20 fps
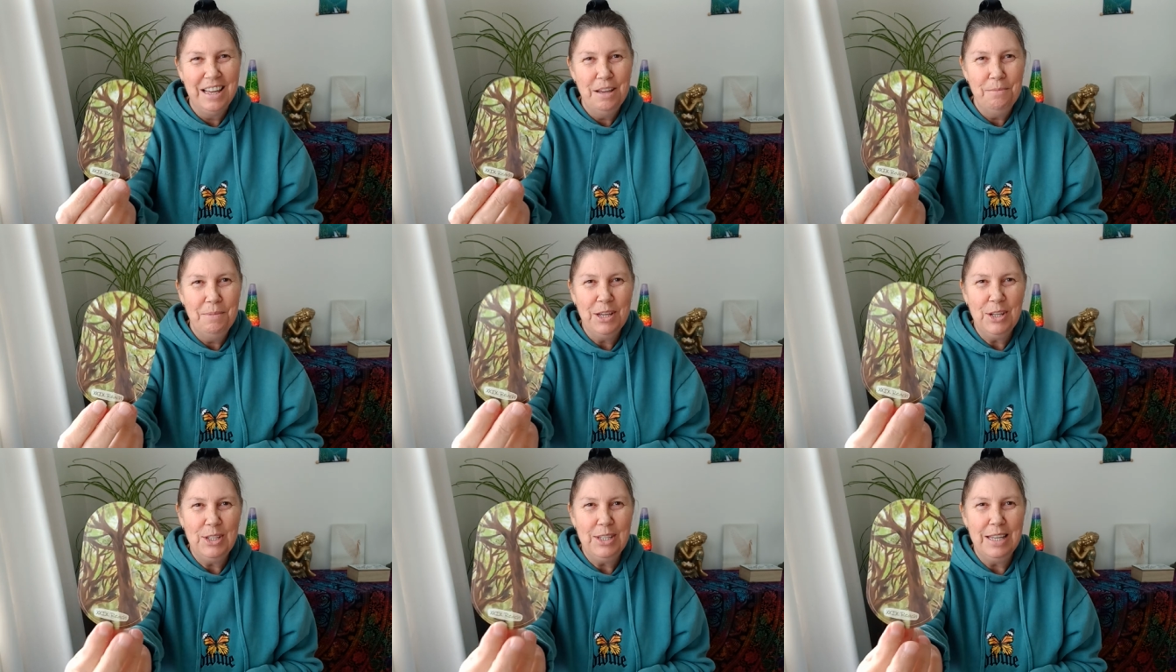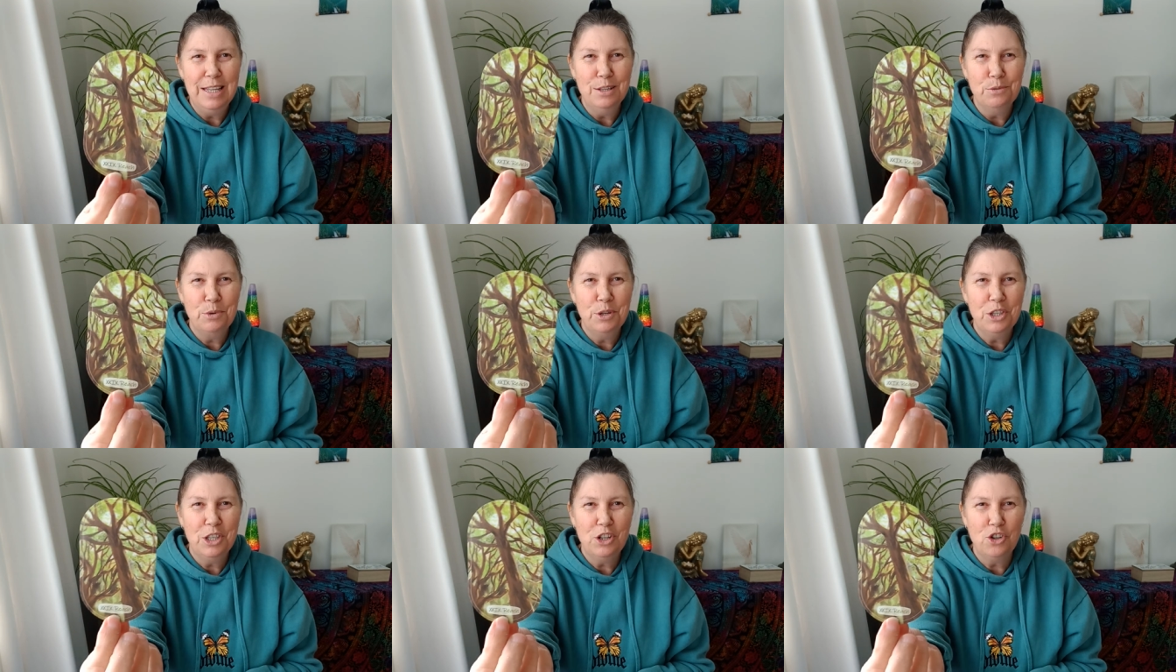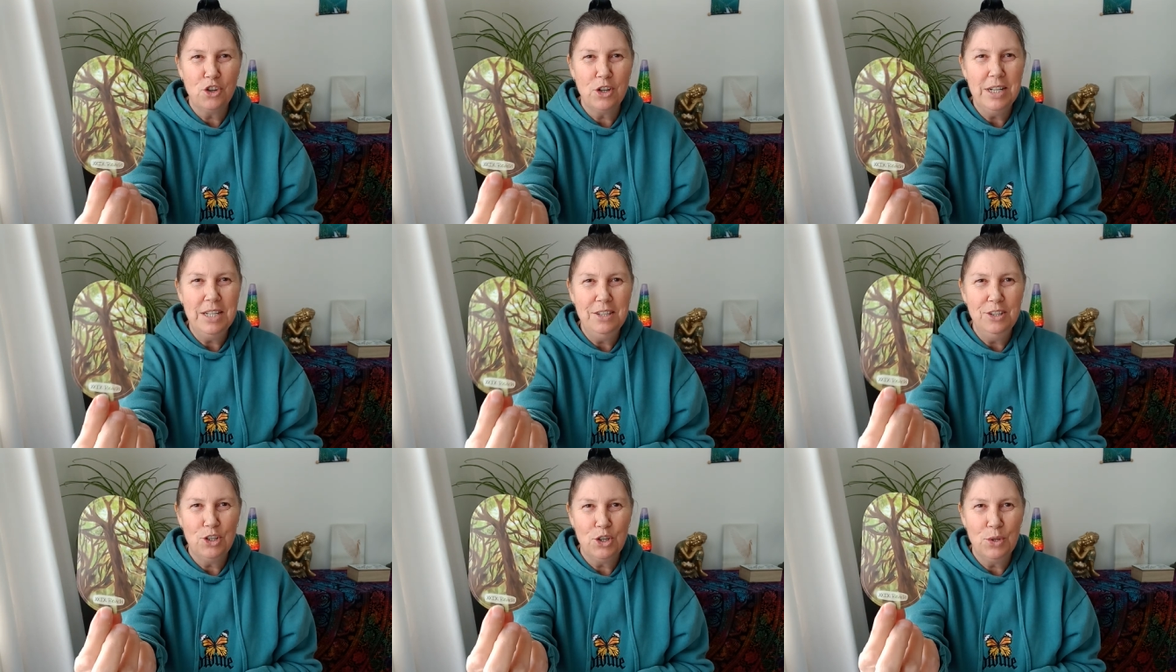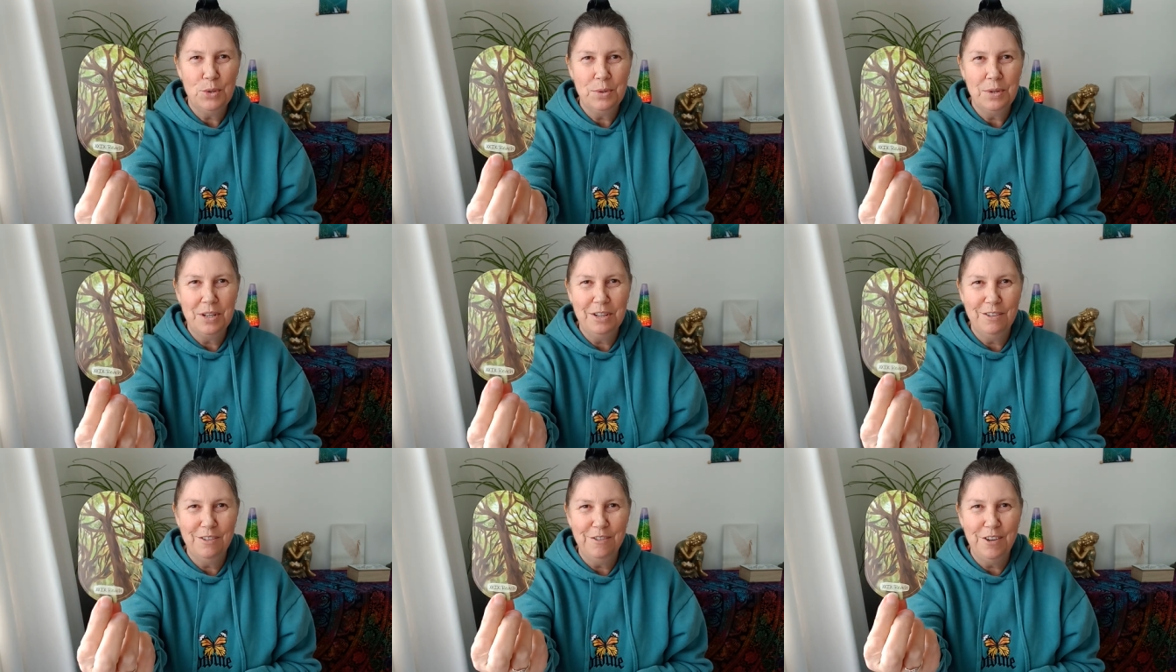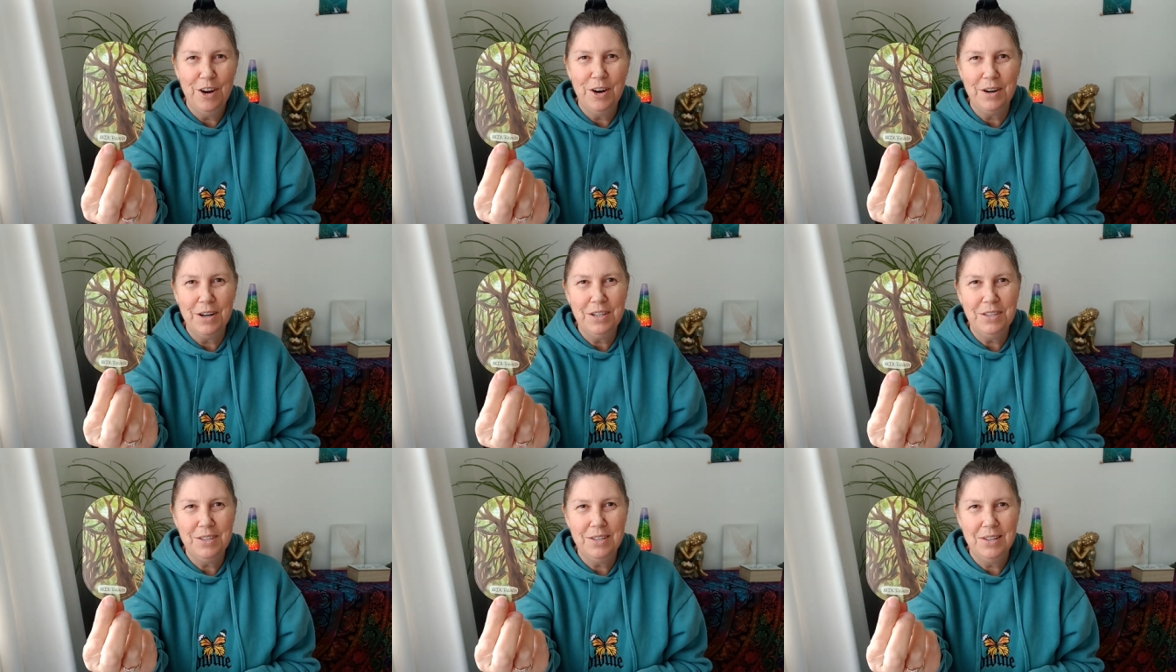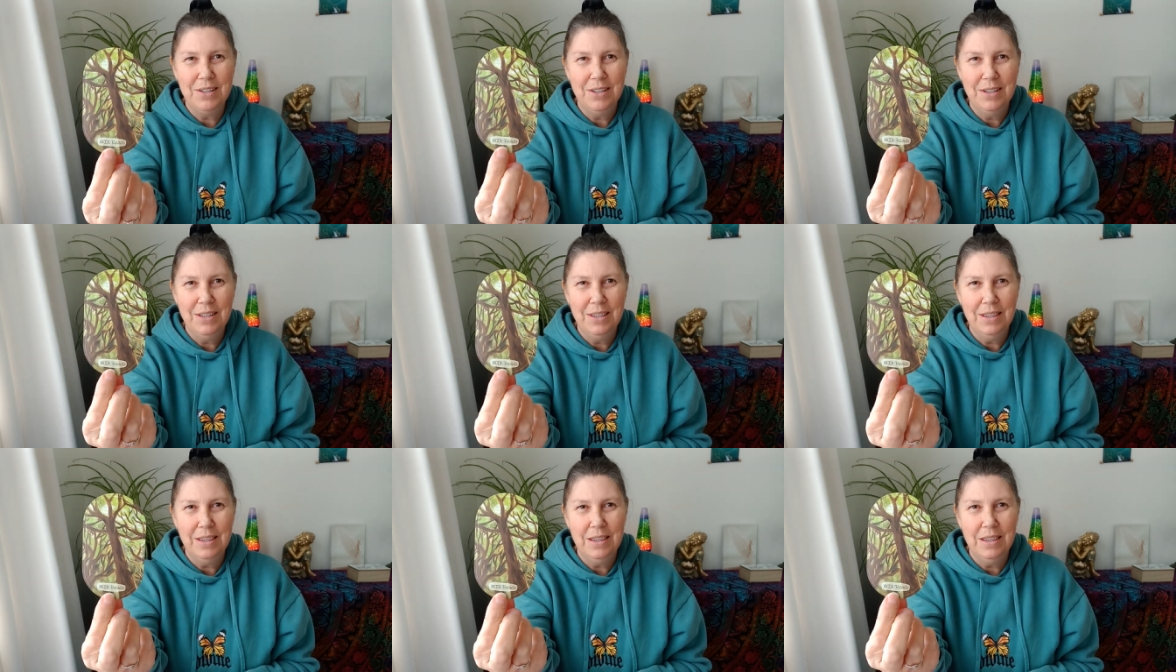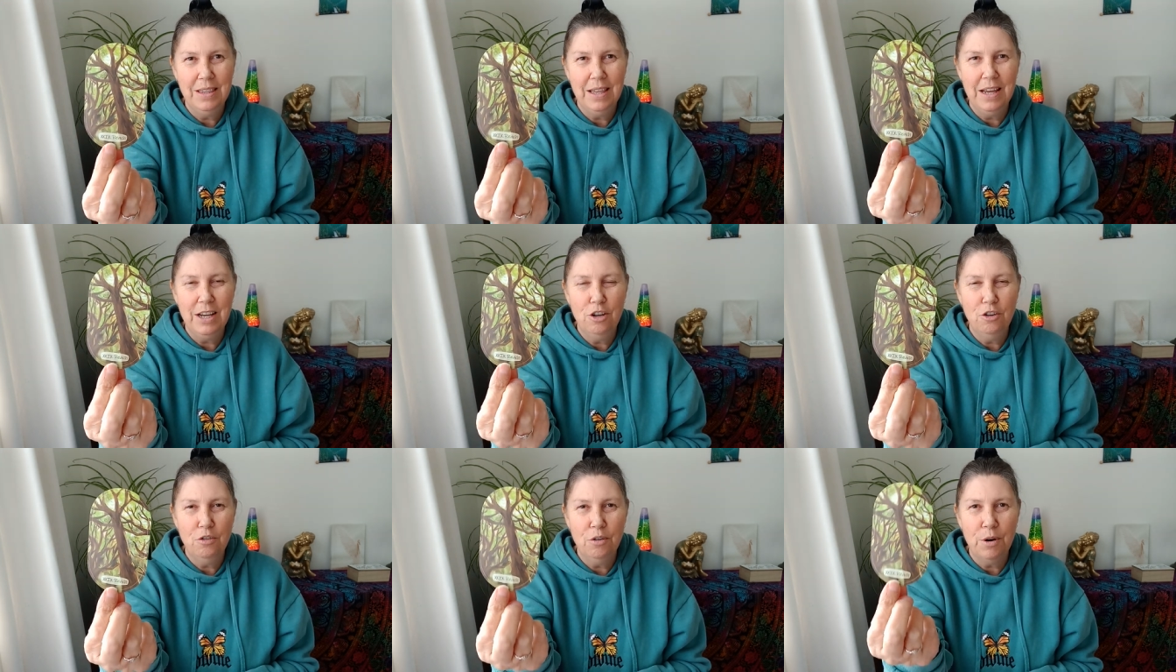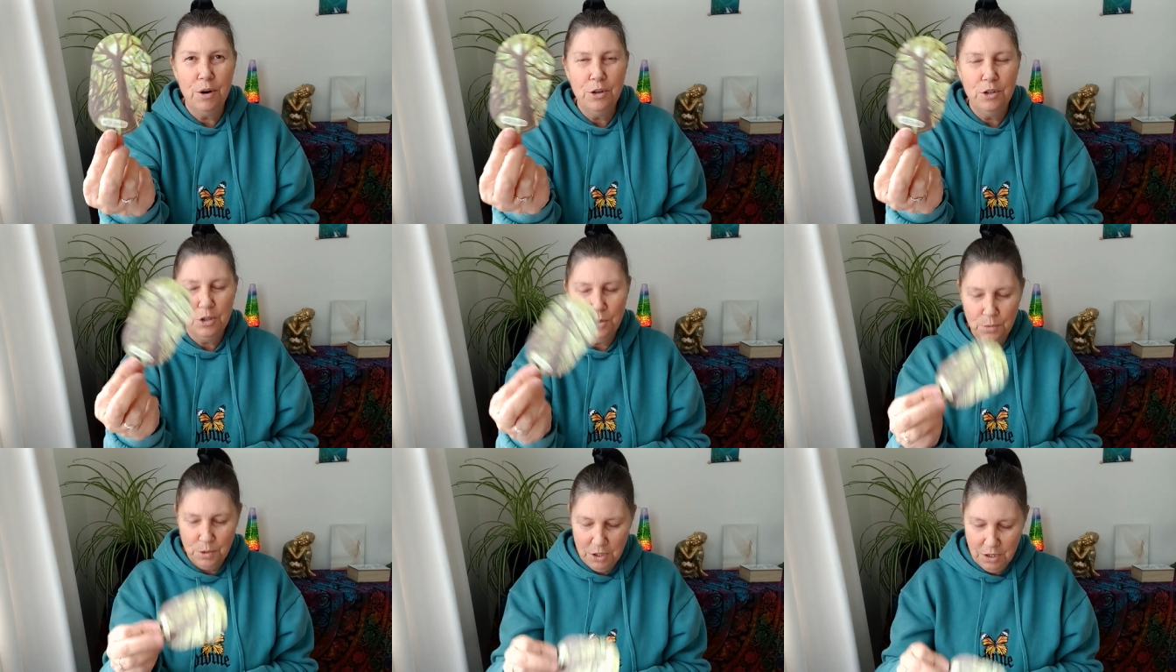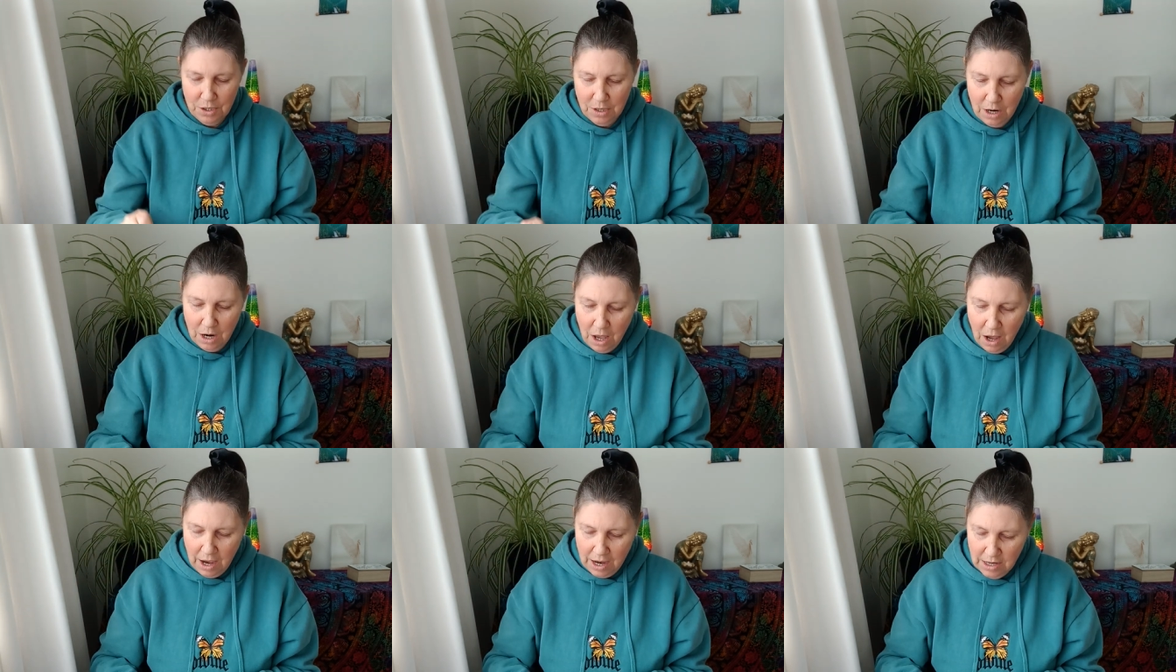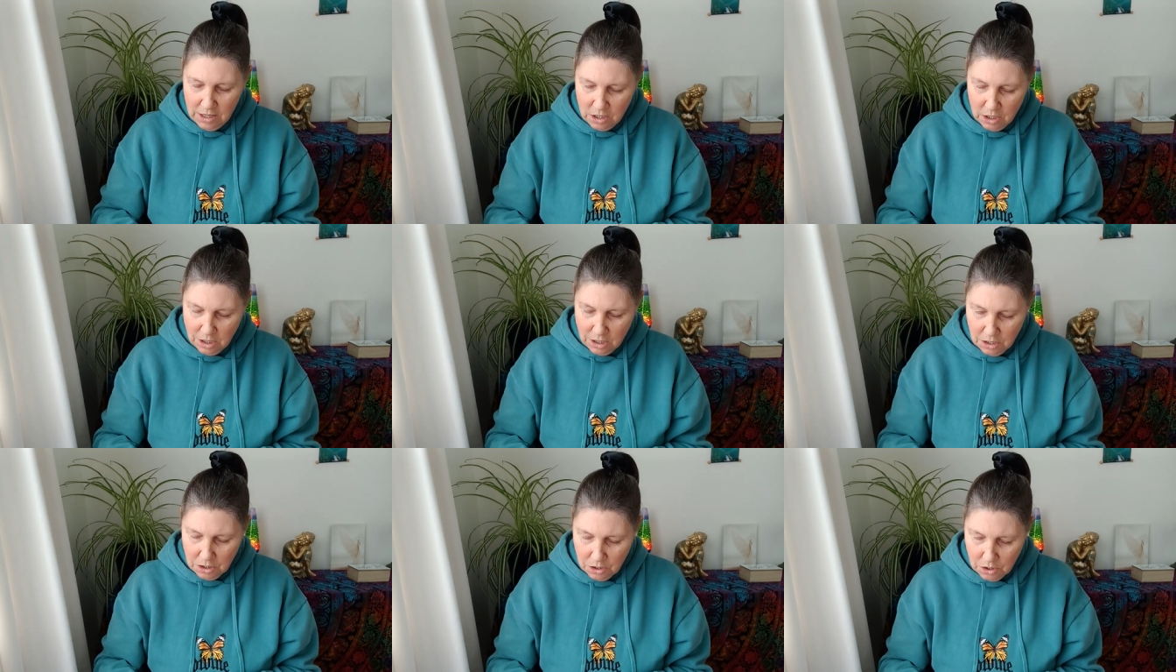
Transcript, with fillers: Because that's what the trees do in the forest. They grow towards the light.